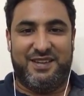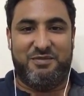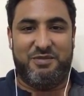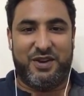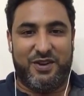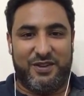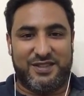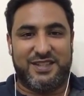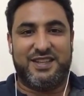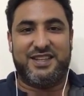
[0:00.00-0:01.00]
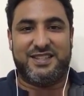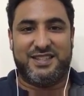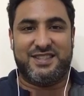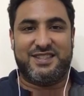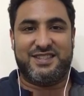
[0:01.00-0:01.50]
Because it
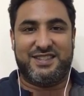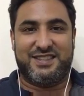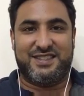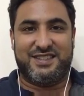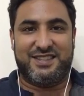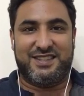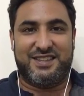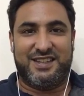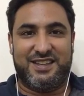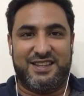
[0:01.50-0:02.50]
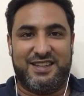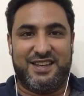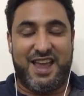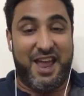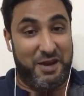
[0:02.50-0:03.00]
is
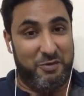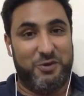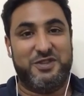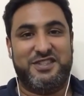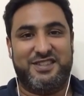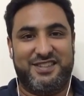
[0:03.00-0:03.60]
an emotion.